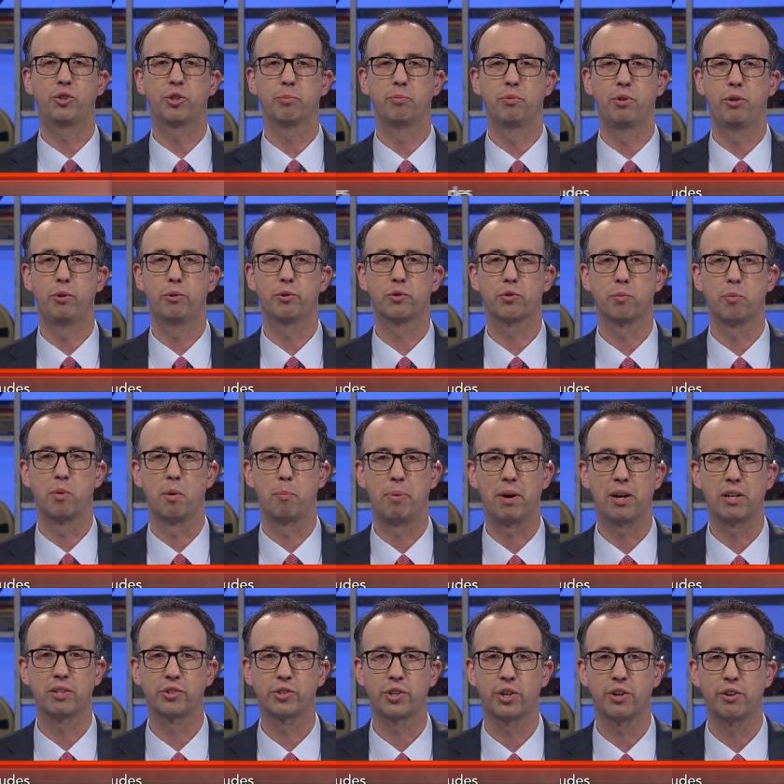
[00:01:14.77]
Jim Ludes from the
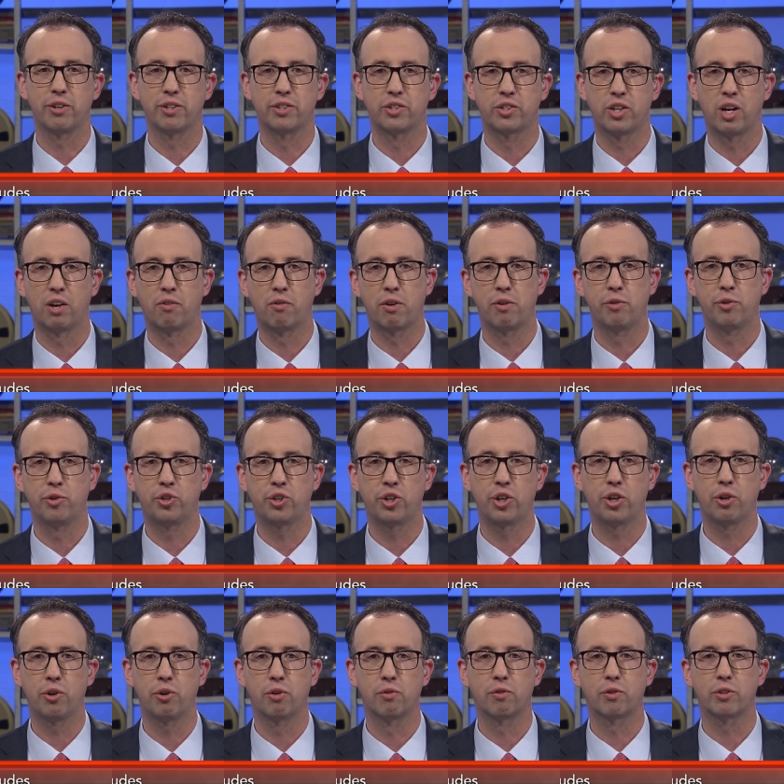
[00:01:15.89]
Pell Center at Salve Regina
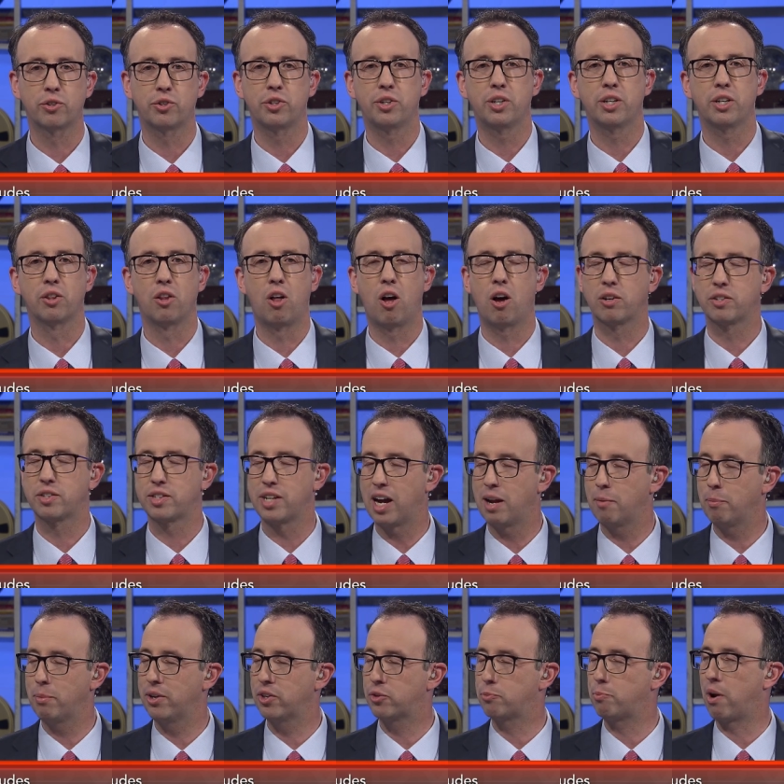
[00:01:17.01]
University.
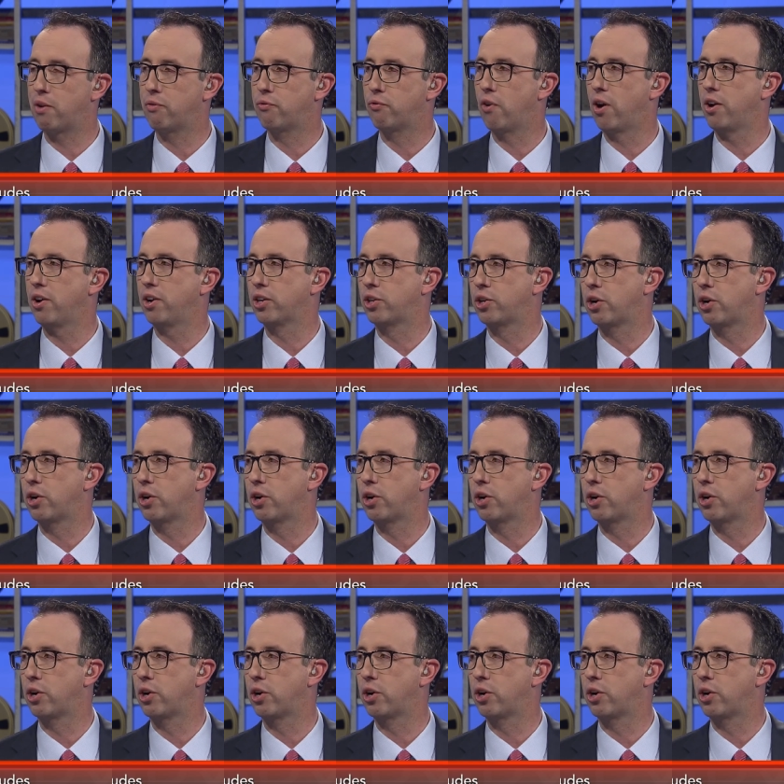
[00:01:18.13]
Alongside me is my friend and